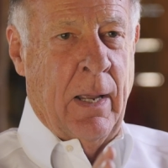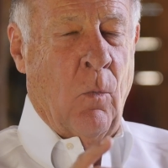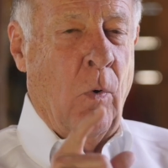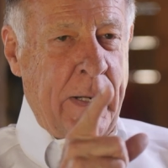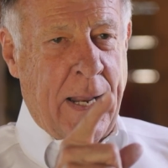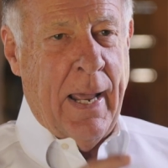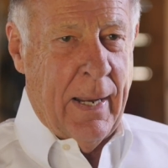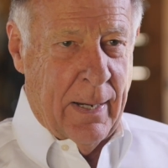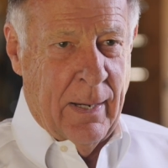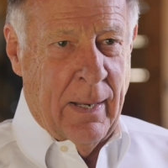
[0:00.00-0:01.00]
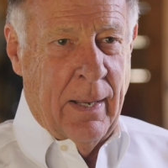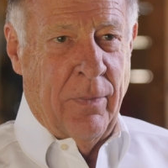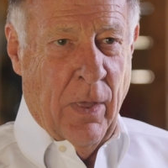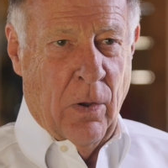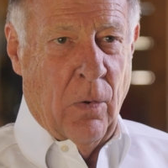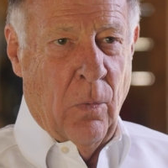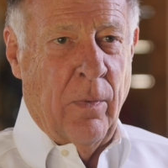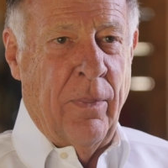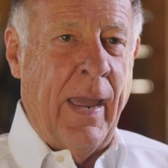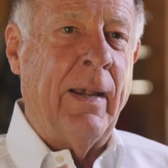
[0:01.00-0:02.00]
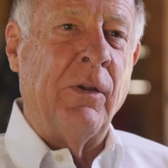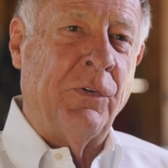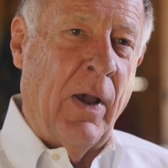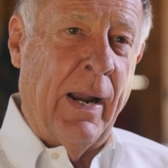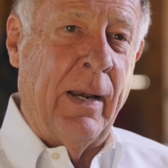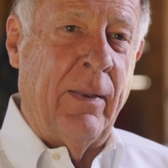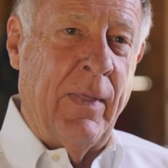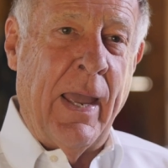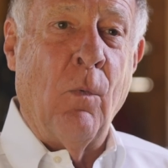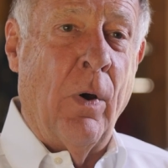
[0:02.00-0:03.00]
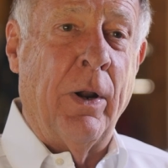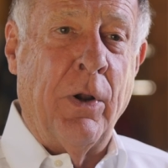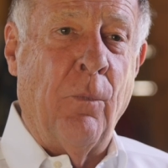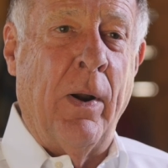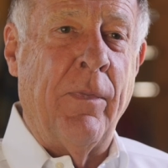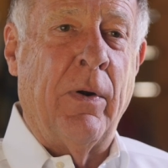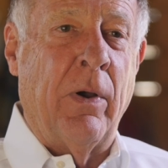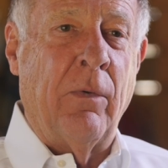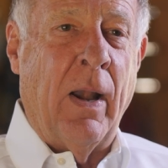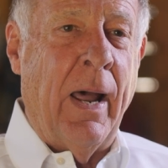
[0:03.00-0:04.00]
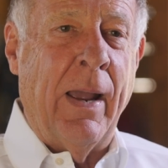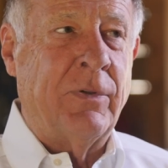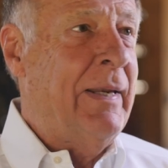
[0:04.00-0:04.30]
One day, though, they decided they wanted to run their own lives.